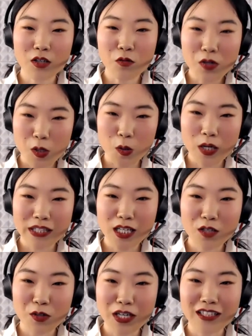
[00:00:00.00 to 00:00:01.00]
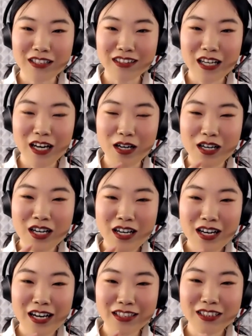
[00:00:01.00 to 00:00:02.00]
Google, and it created a
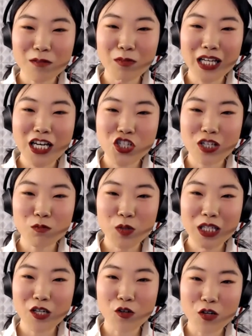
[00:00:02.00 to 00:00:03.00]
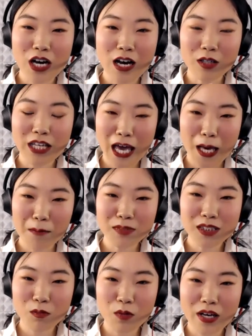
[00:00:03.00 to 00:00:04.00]
simulation video
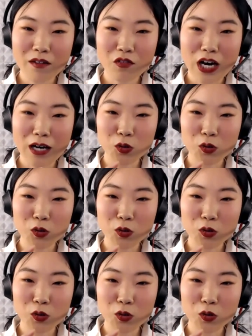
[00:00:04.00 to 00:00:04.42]
games with